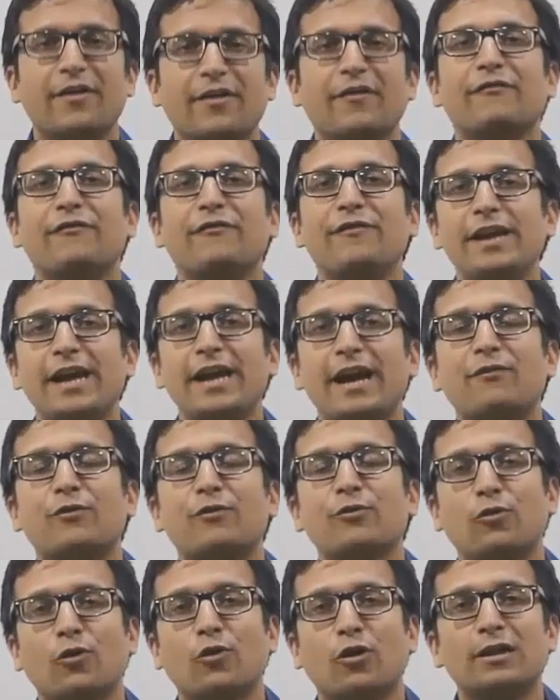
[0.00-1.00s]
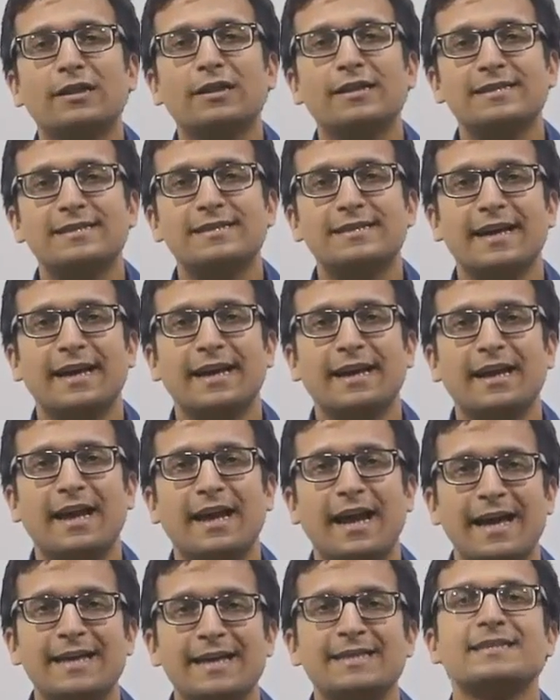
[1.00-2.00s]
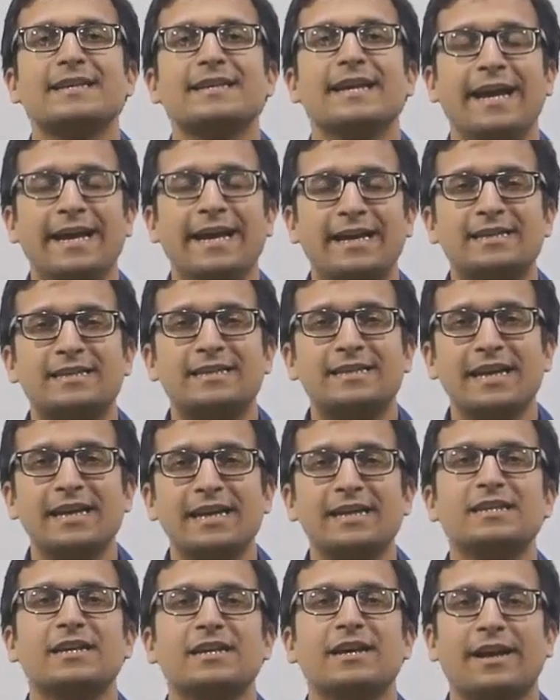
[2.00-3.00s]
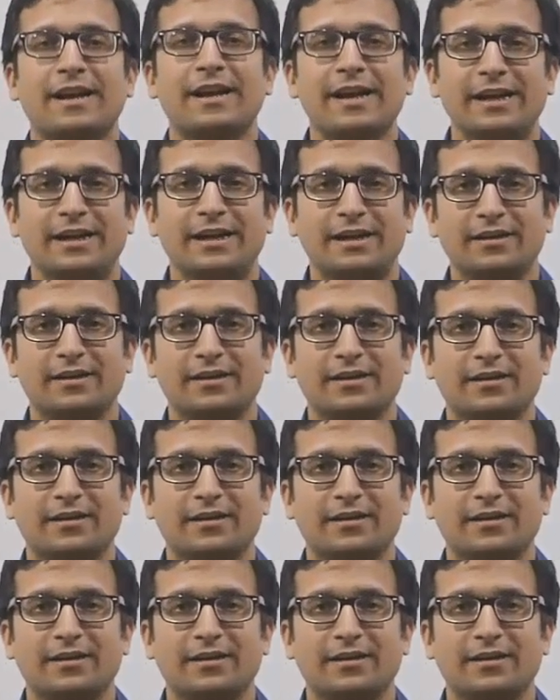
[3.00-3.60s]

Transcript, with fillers: we have to call this cell as exchange rate.